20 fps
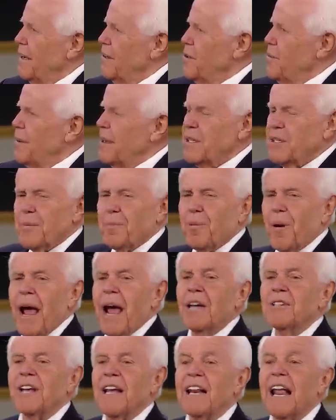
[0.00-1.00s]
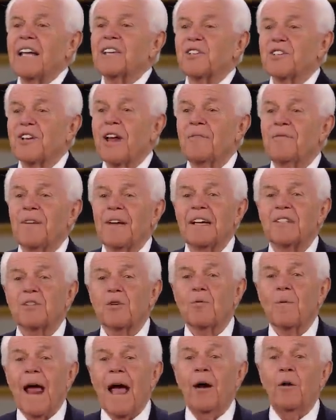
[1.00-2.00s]
You'd be surprised how that stuff
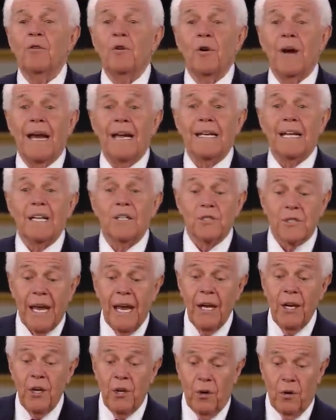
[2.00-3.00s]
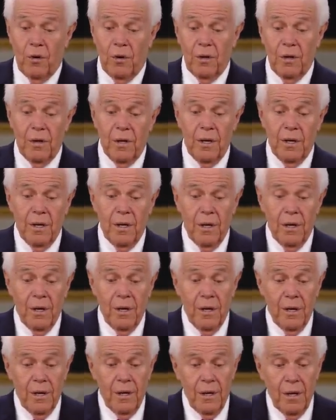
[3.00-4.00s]
gets around you and gets in you
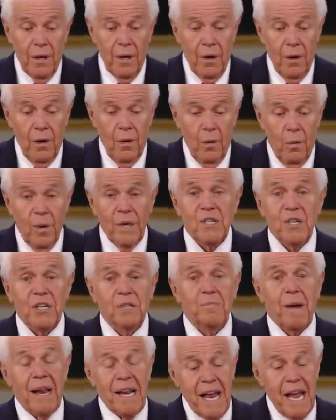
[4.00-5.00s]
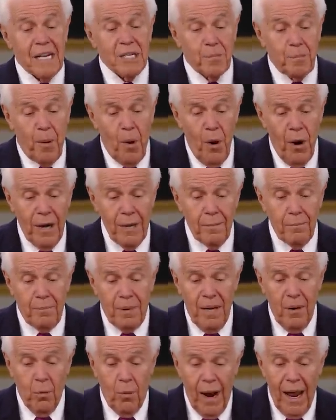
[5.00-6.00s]
which is my next point.
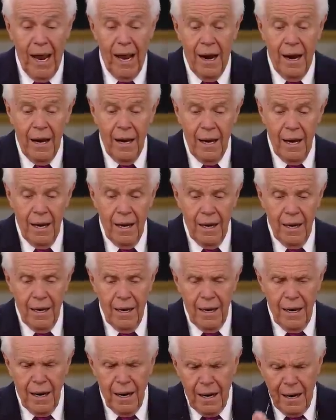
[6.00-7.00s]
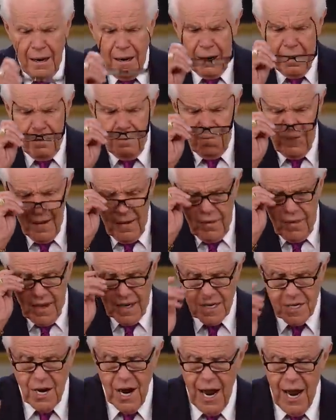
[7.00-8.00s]
Beware of
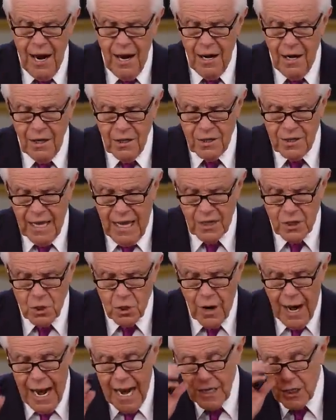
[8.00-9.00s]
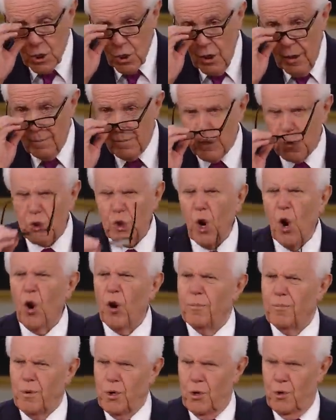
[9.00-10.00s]
the cares that try to
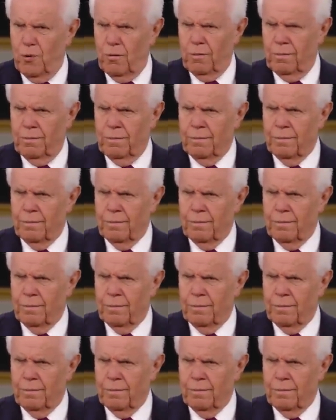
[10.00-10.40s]
absorb you.